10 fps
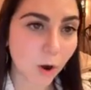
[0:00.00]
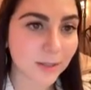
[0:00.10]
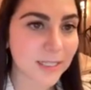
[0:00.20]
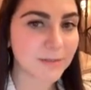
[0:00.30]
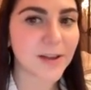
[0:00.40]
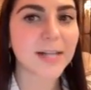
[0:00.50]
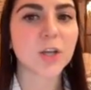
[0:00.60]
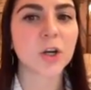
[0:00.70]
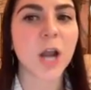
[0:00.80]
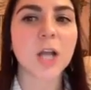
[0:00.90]
wall defects
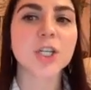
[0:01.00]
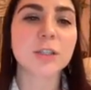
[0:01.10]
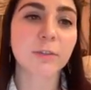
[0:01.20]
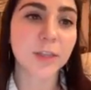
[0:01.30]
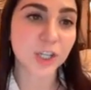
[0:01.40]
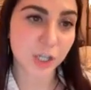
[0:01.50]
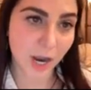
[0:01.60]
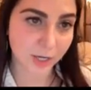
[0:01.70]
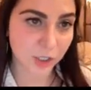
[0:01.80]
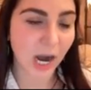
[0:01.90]
are not just for the
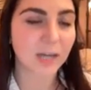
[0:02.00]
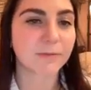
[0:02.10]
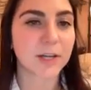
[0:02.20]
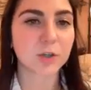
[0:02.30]
GI tract.